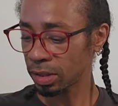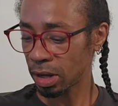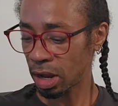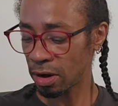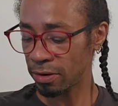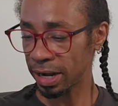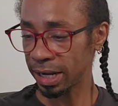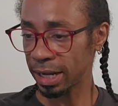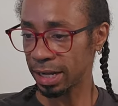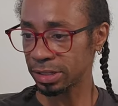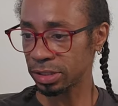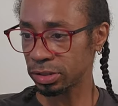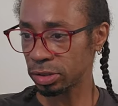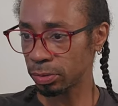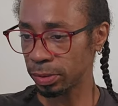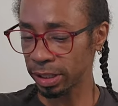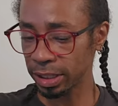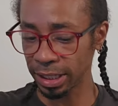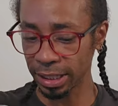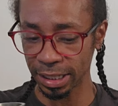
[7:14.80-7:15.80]
All right, guys, so
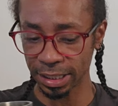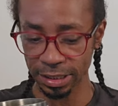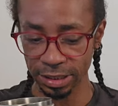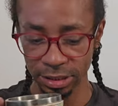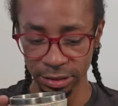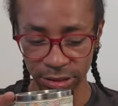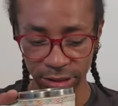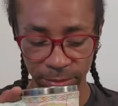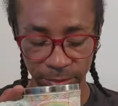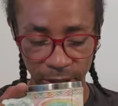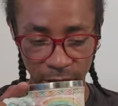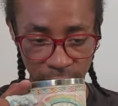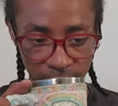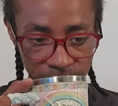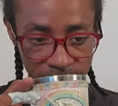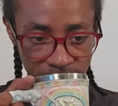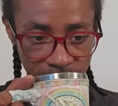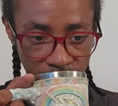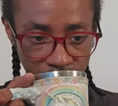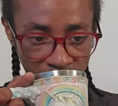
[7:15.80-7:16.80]
we're going to get into some
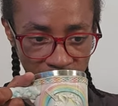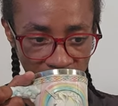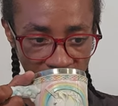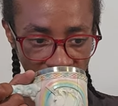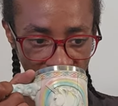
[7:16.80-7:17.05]
cards here